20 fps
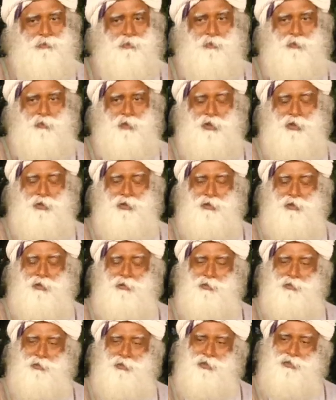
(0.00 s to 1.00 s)
One or
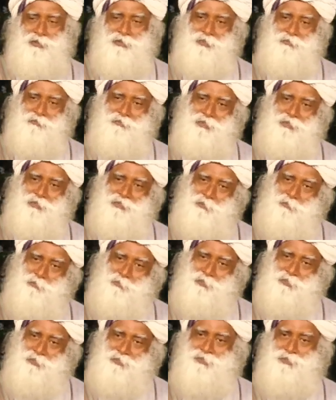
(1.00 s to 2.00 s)
two days it even
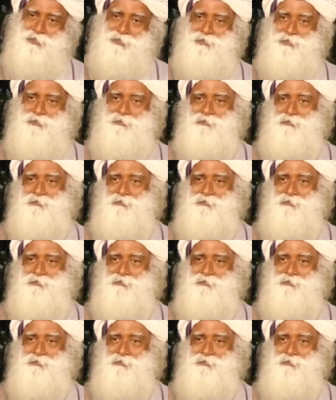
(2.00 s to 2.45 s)
disappears.